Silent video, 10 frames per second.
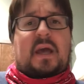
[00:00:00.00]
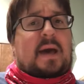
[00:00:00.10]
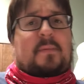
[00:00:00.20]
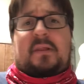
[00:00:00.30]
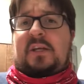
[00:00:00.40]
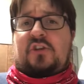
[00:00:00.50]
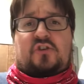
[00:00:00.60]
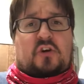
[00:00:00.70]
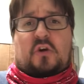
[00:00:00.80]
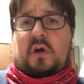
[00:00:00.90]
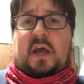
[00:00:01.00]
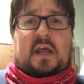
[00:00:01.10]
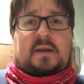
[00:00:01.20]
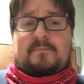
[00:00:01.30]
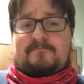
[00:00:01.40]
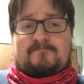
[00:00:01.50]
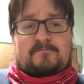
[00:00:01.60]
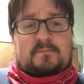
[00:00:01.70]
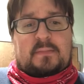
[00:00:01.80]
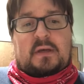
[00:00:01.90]
Abilene shook her head.
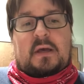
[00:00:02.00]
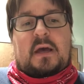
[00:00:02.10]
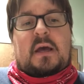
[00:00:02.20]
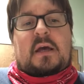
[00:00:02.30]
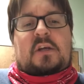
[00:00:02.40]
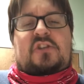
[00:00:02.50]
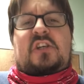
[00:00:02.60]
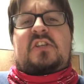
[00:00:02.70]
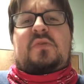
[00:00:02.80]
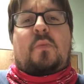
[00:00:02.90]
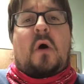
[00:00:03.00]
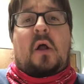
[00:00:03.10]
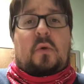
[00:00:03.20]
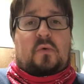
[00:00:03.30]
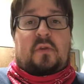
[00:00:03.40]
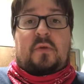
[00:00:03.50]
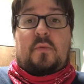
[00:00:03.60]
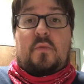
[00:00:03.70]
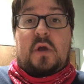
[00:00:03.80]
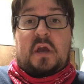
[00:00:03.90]
She swallowed the
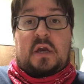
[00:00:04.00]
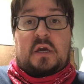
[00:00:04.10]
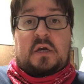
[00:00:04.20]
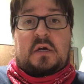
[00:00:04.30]
ring.